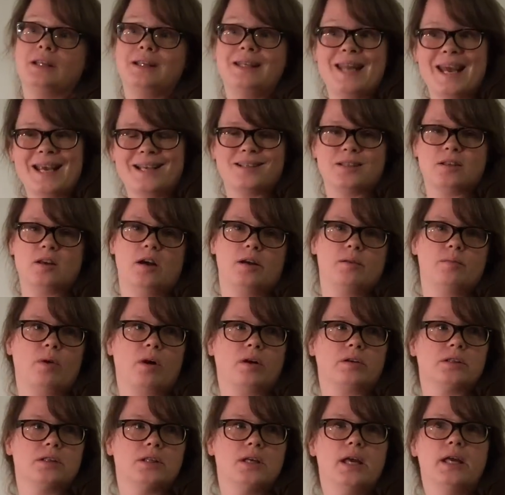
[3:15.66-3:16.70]
the next time
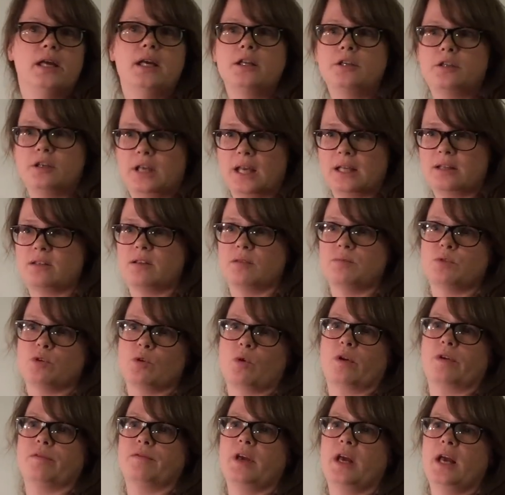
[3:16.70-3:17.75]
box to get some
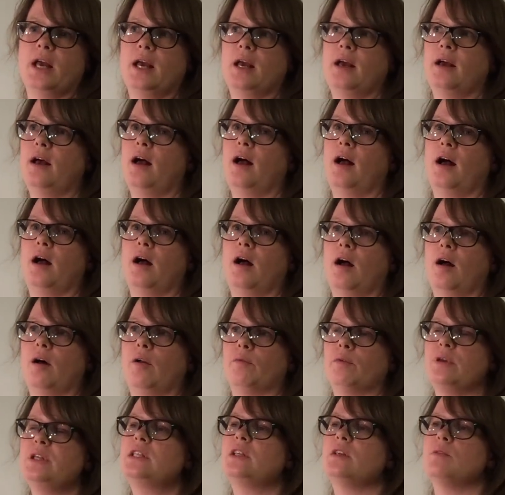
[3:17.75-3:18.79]
sort of
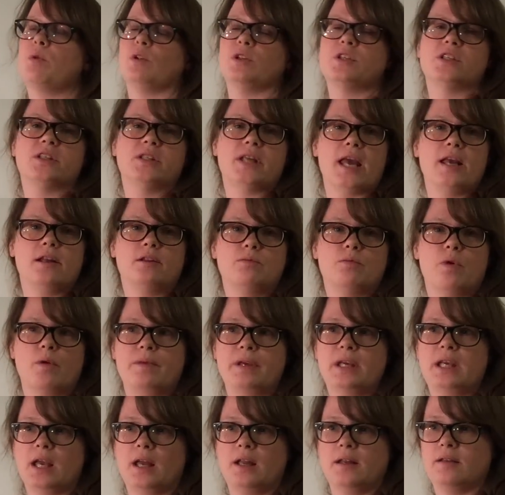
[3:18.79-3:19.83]
reasonable state where
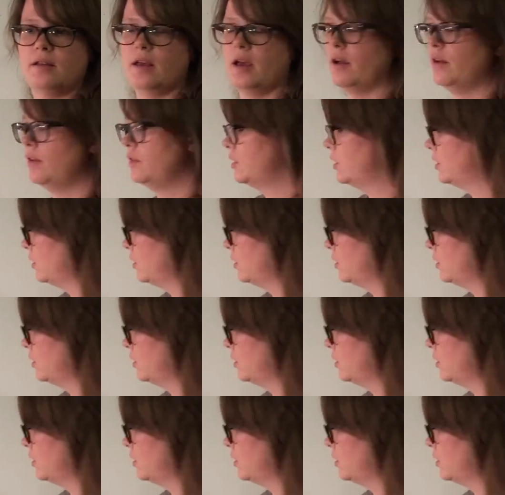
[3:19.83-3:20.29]
we can